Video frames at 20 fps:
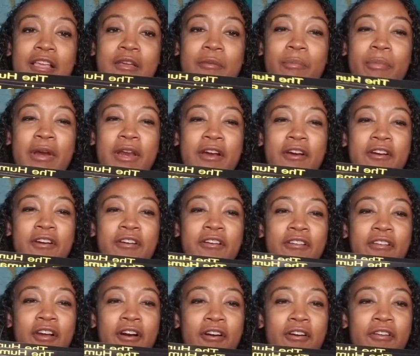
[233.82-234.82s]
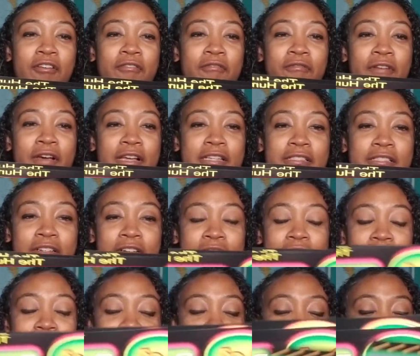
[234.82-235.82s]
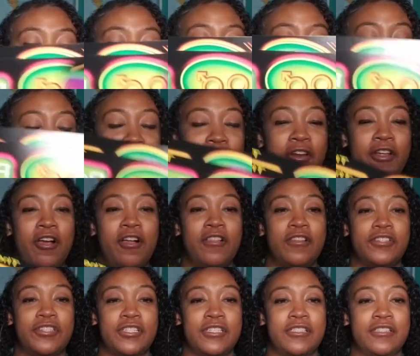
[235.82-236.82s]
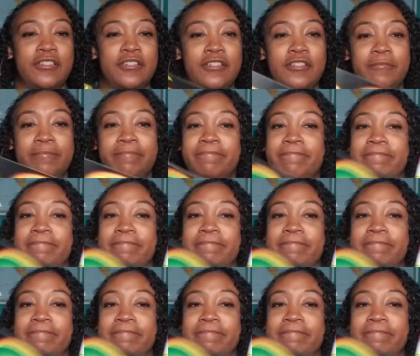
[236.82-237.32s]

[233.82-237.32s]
But I heard cardiologists are